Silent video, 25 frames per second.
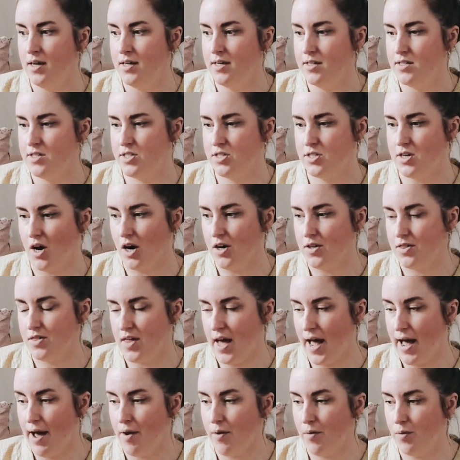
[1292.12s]
start
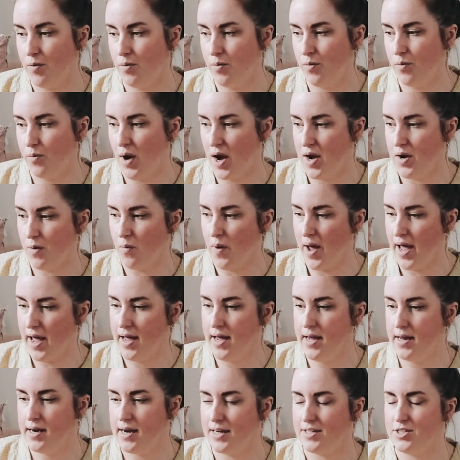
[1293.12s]
that right
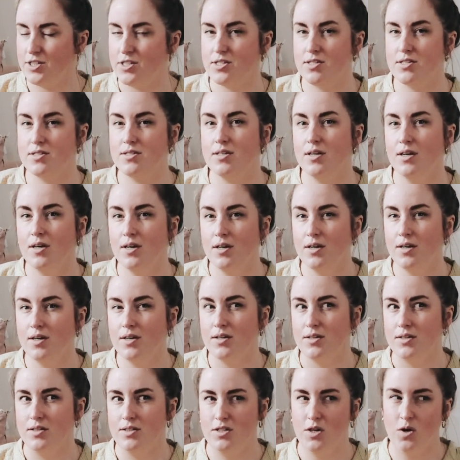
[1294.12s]
away, and I just
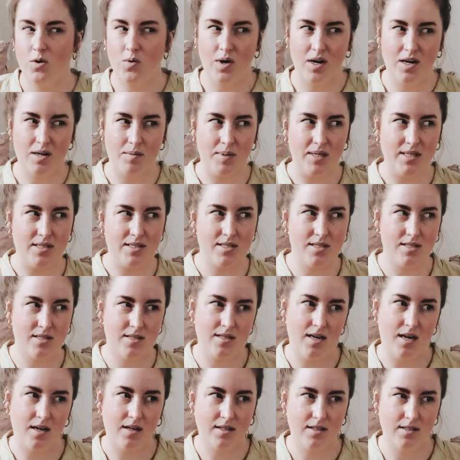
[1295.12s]
don't want to be
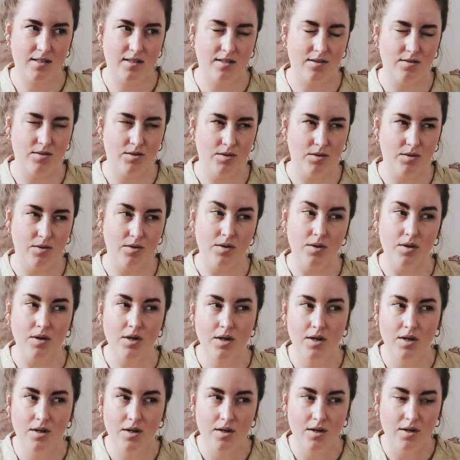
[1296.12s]
stuck to
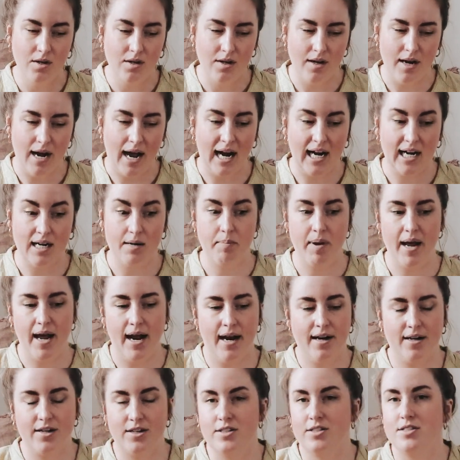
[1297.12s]
9
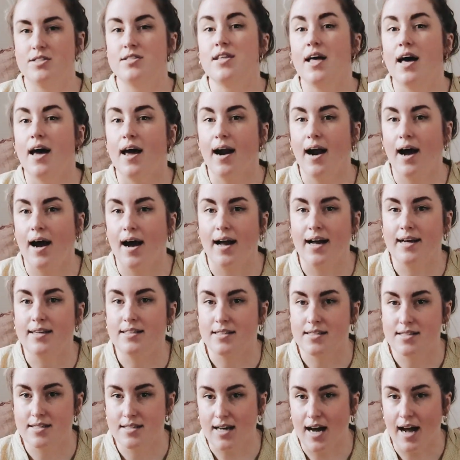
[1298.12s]
patterns that I
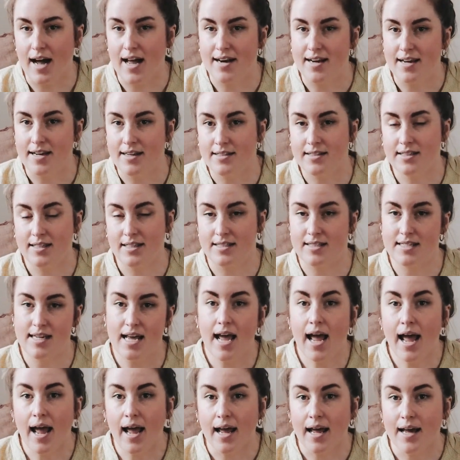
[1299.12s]
decided
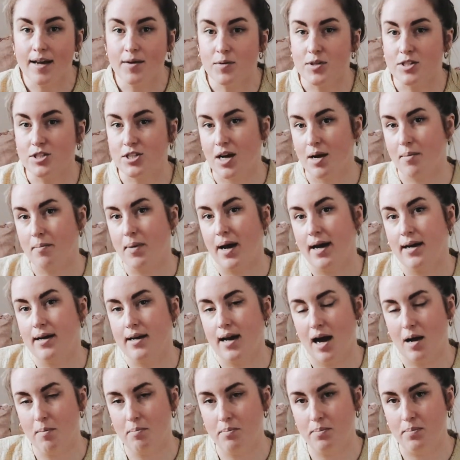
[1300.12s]
today, which I might
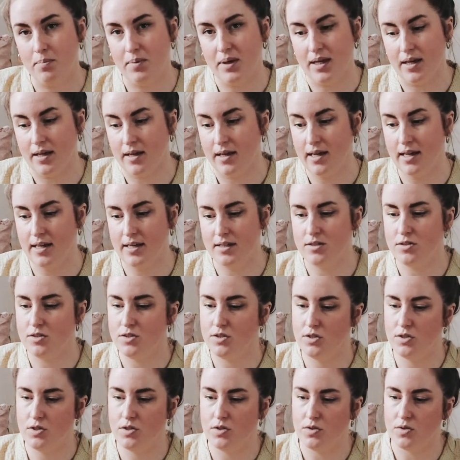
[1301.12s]
not be
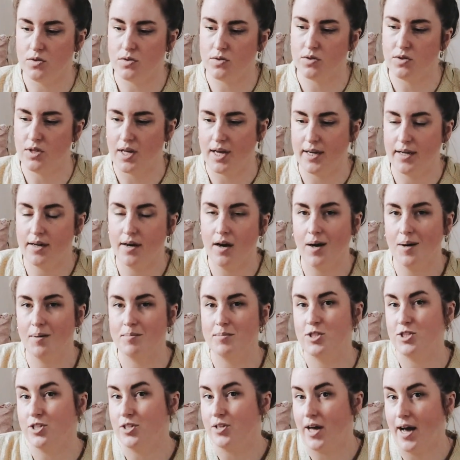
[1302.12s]
into like
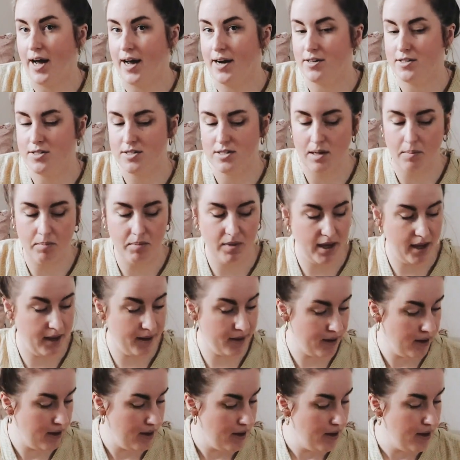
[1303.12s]
come July or
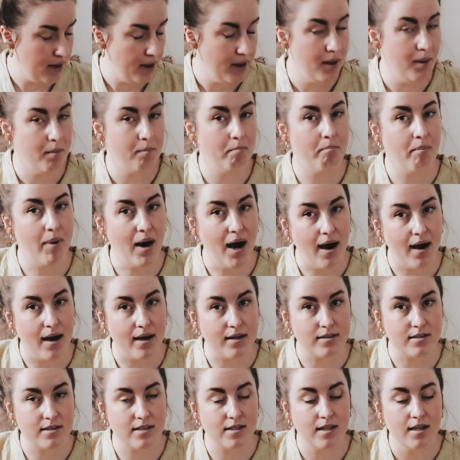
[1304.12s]
something.
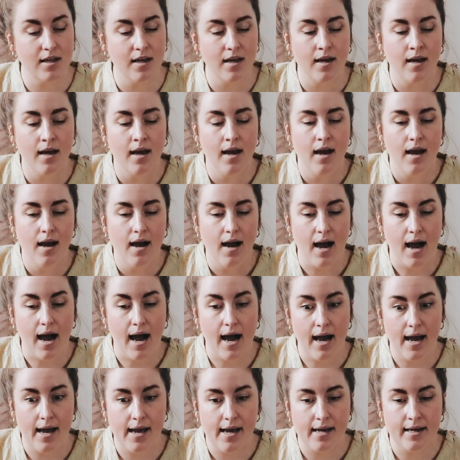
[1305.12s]
But
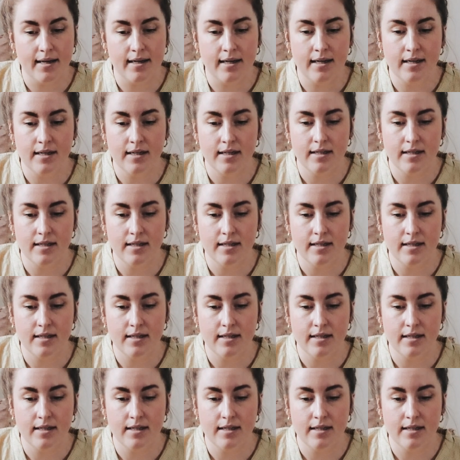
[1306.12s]
I